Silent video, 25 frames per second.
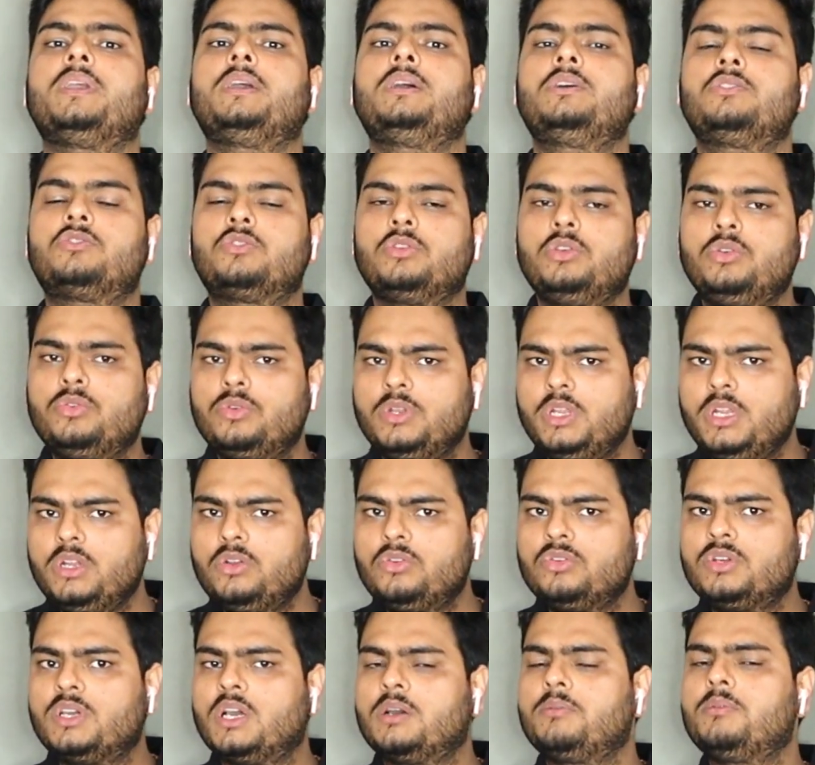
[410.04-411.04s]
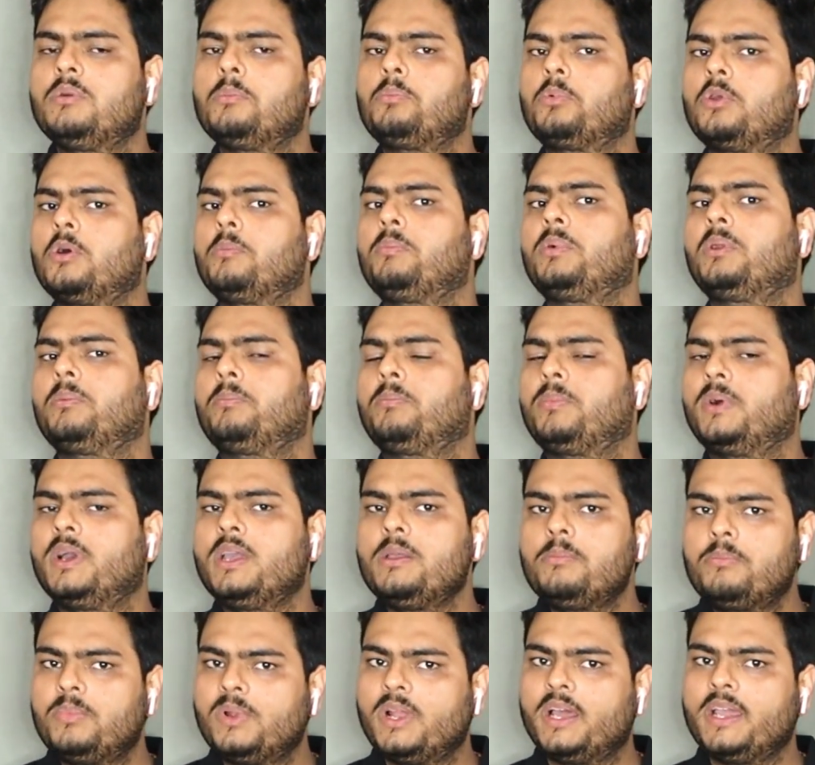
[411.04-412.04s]
So you need to have a proper
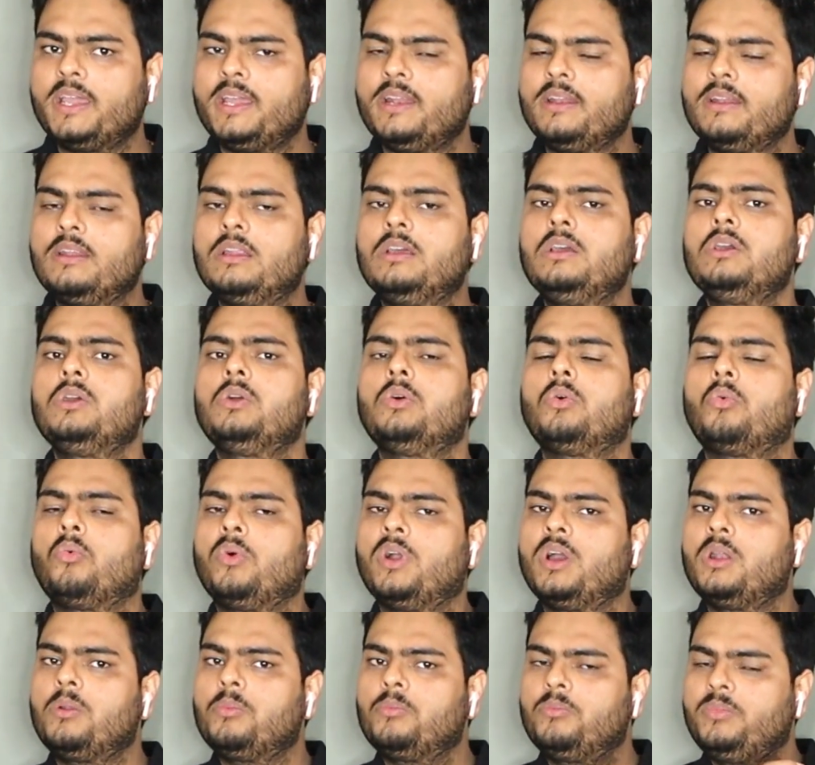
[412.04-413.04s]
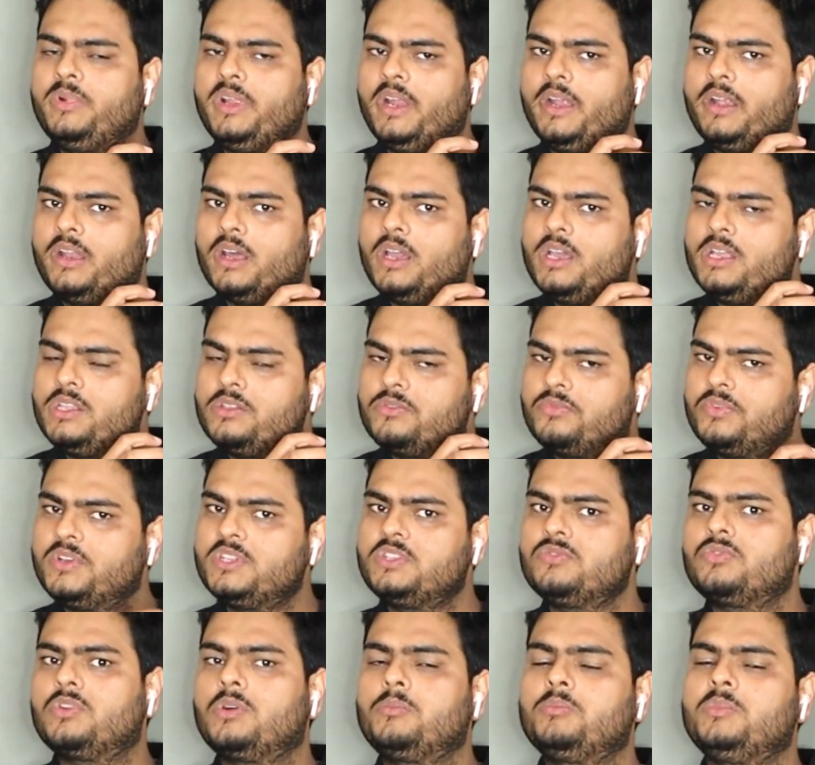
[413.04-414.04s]
pipeline where data is
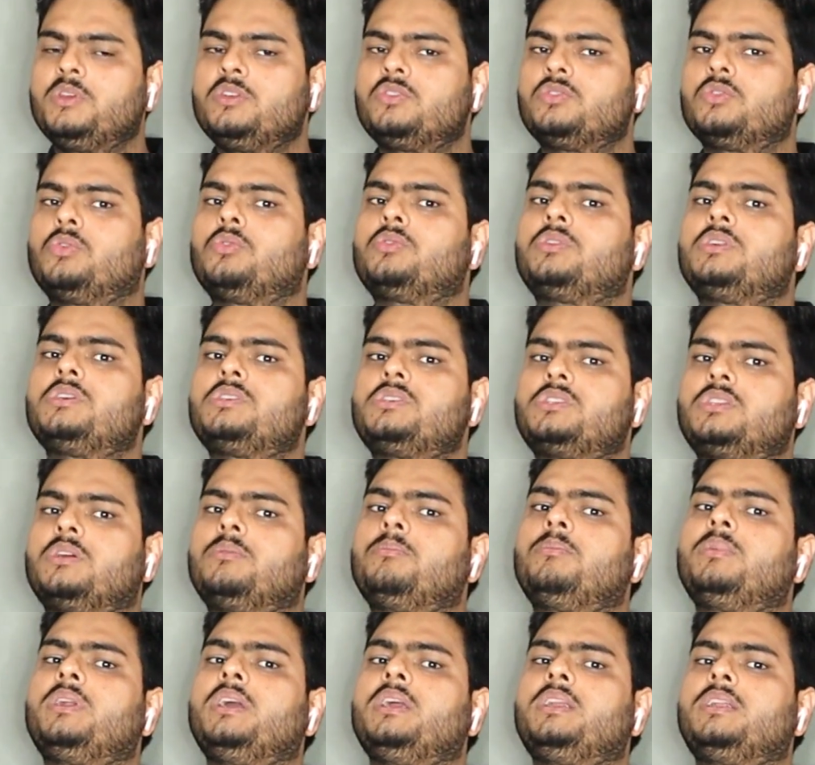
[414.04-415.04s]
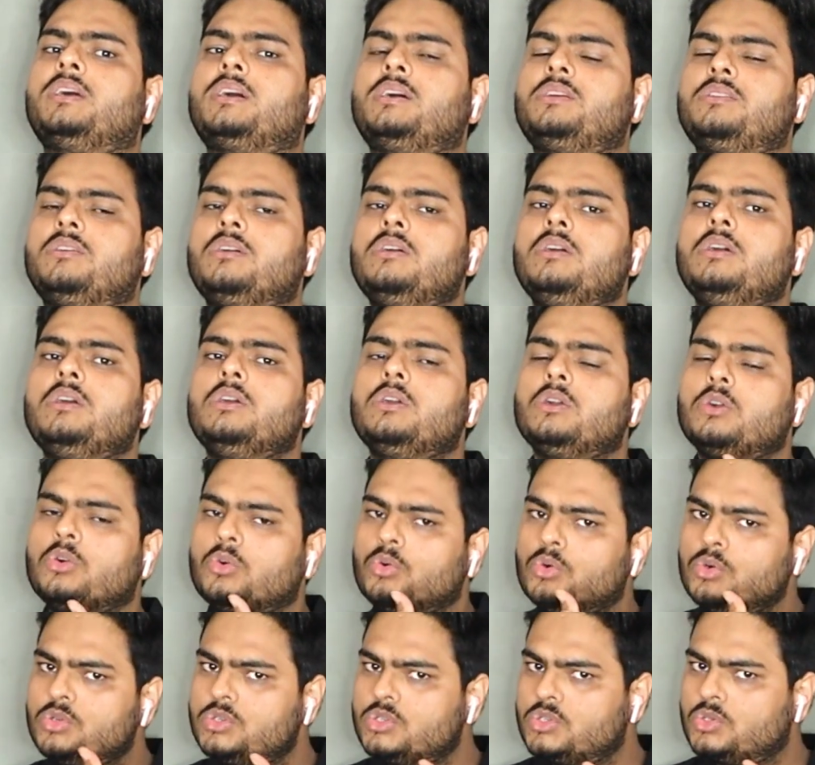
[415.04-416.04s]
fetched from the source system, data
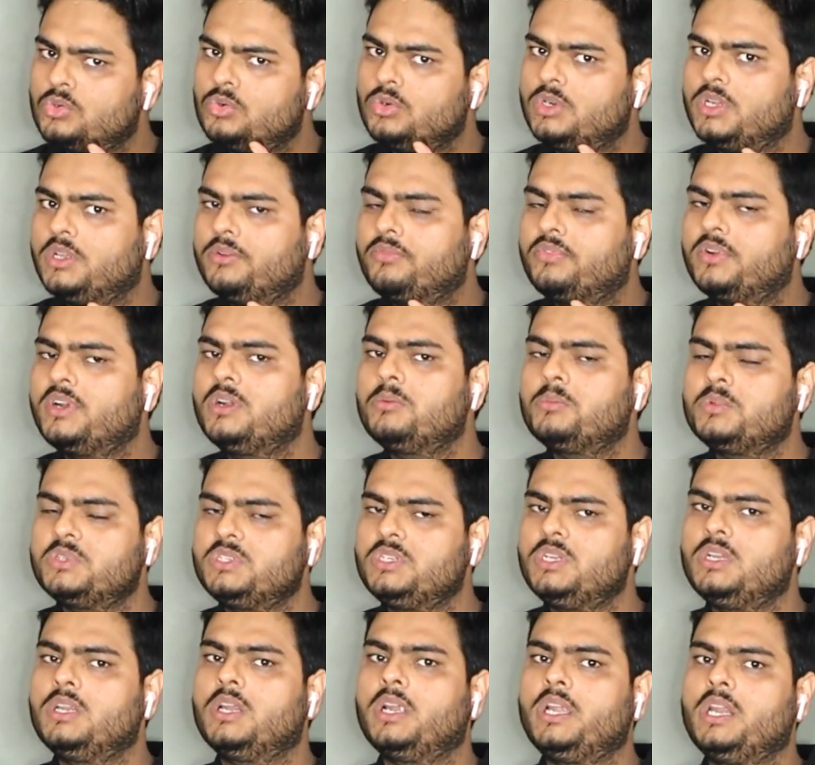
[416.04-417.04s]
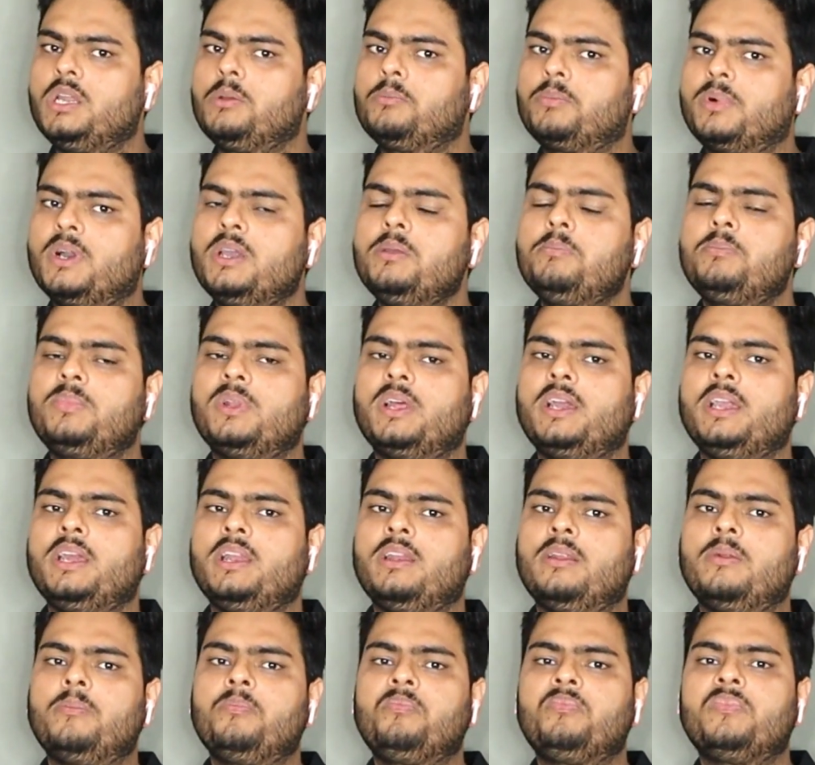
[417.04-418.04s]
goes through different machine learning
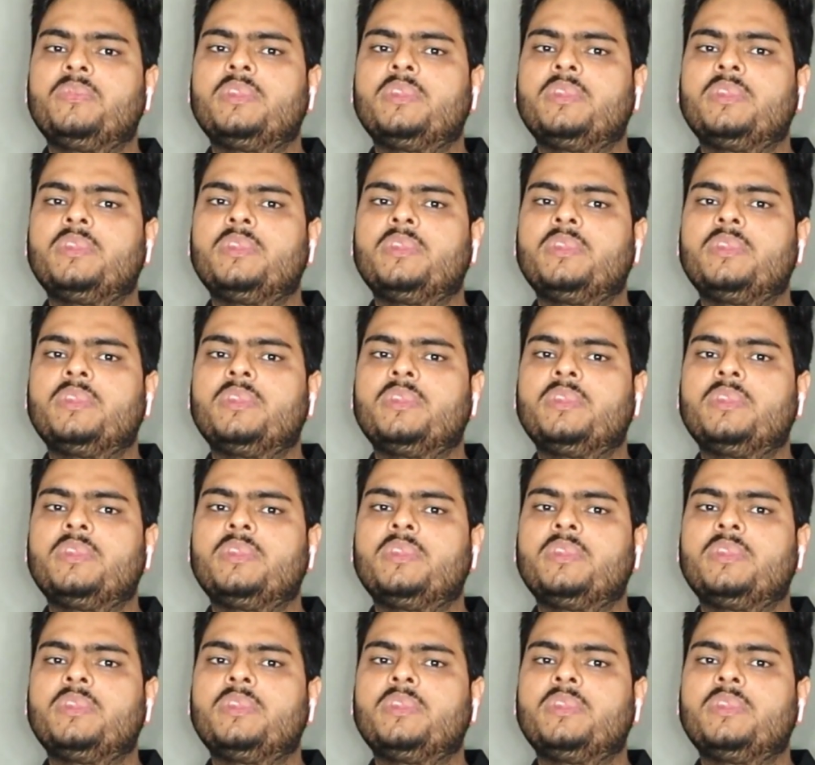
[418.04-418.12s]
pipeline,